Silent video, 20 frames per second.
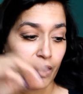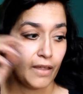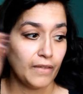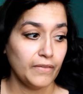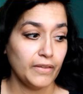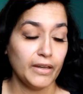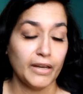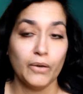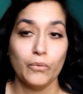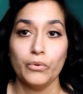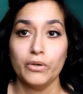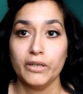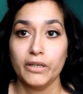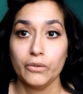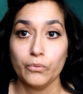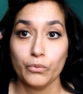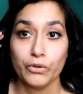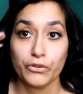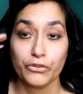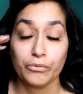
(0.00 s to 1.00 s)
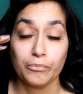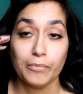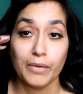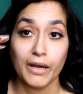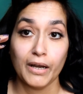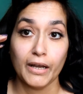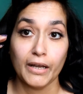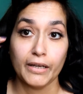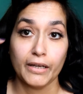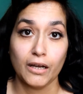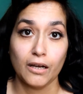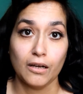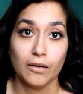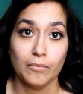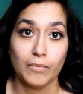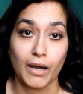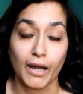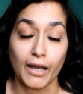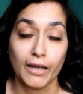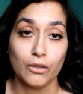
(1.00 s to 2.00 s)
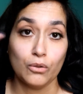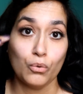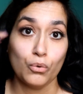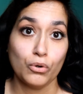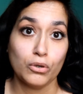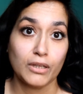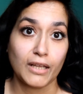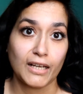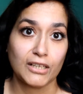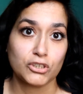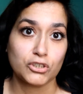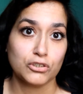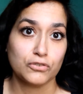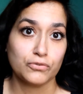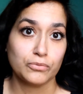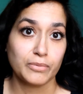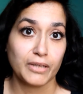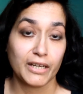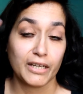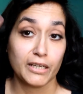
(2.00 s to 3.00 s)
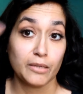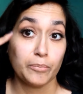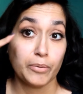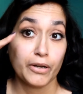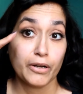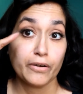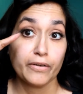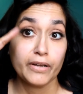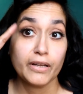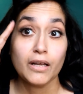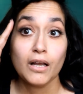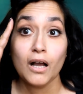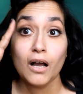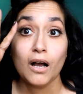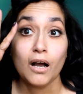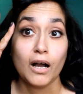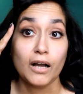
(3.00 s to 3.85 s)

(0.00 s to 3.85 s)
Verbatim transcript: And then I went in with my um, Eylure lashes from Katy Perry.